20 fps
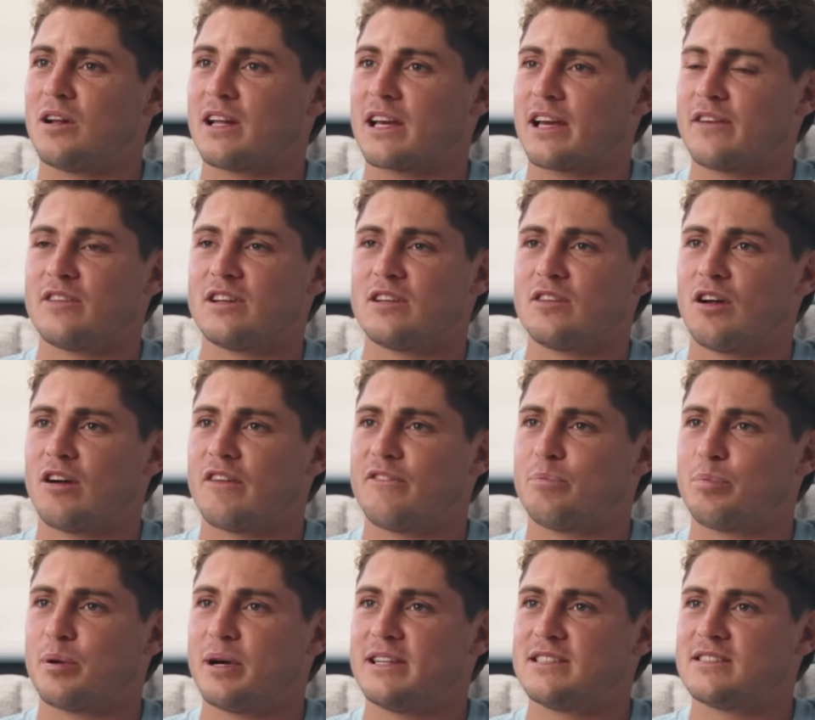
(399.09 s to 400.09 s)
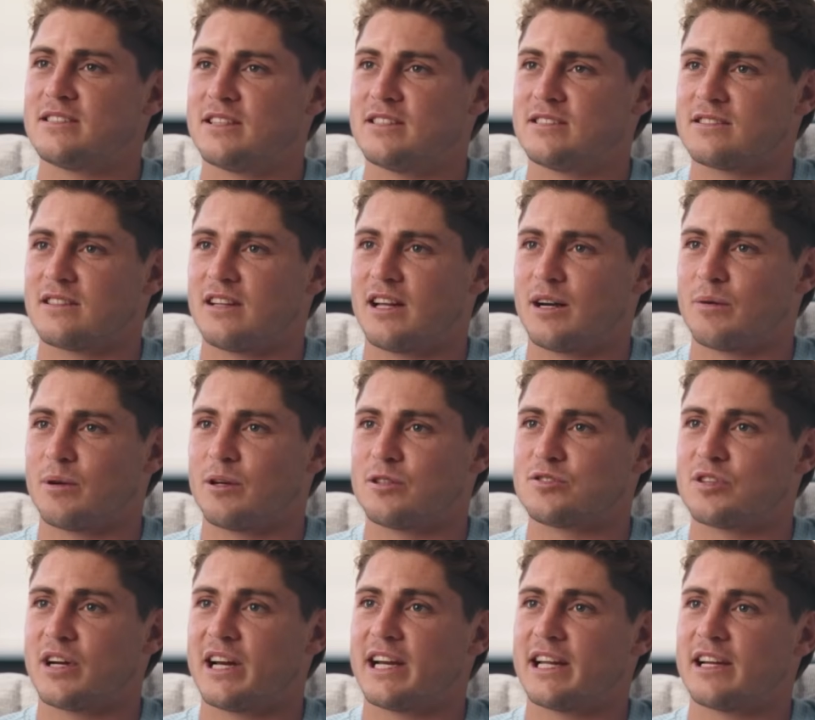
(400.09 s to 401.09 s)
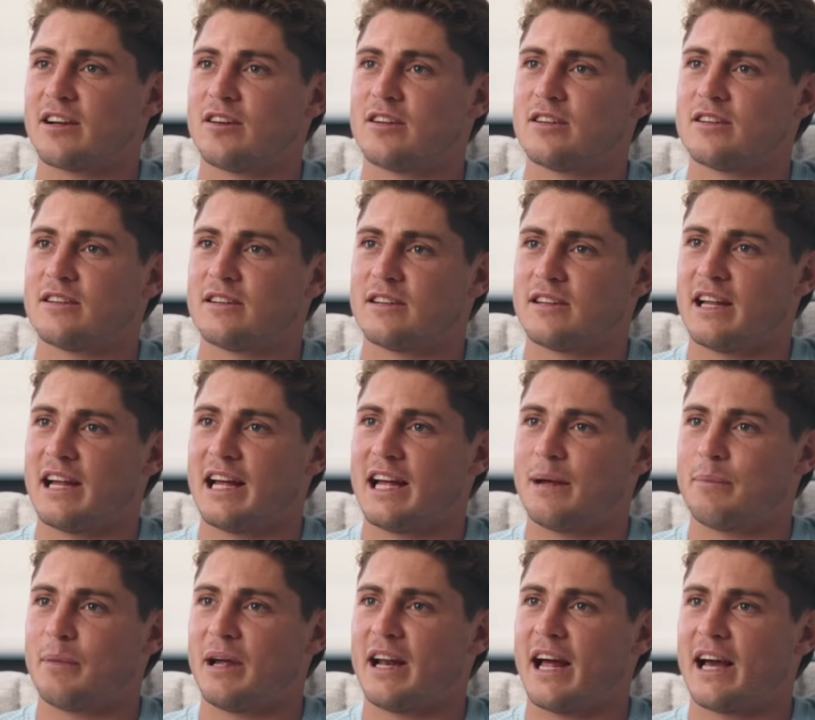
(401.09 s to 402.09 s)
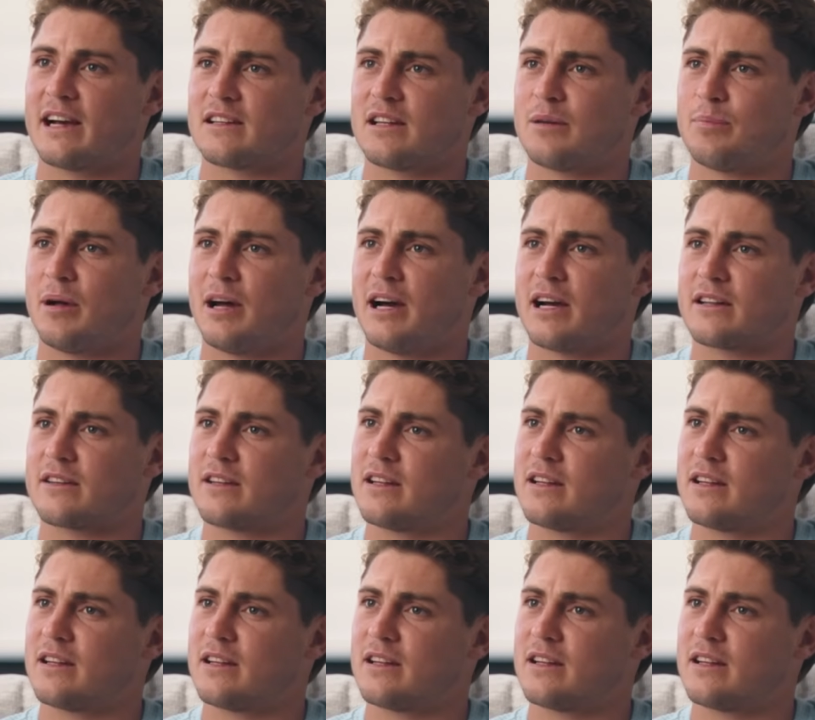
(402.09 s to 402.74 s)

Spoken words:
Like even a lot of preseason, like we were training on at Hagley Park,